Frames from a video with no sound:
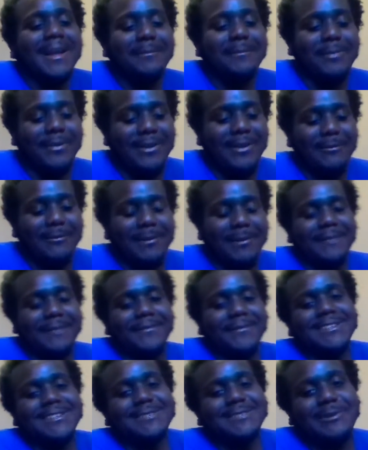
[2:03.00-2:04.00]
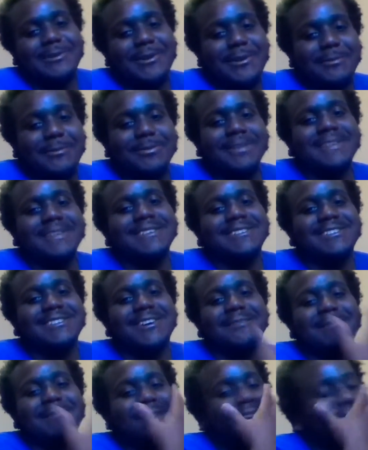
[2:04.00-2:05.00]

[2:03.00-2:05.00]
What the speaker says: put on weight for this role? Please tell me